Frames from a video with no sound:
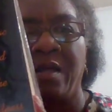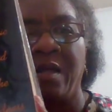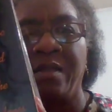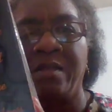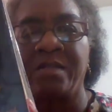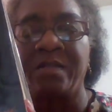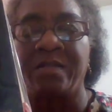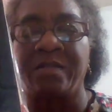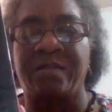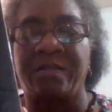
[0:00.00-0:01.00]
And this
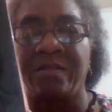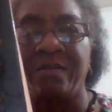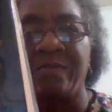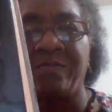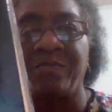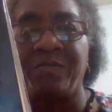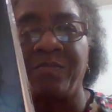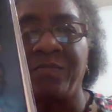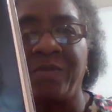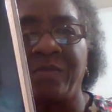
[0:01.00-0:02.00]
is
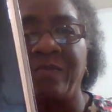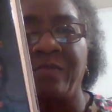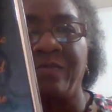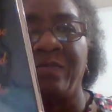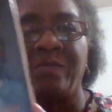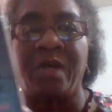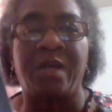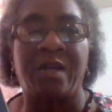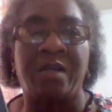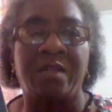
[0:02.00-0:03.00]

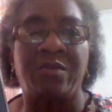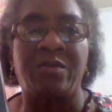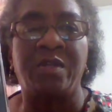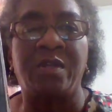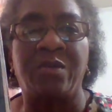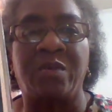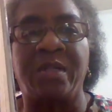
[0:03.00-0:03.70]
the only one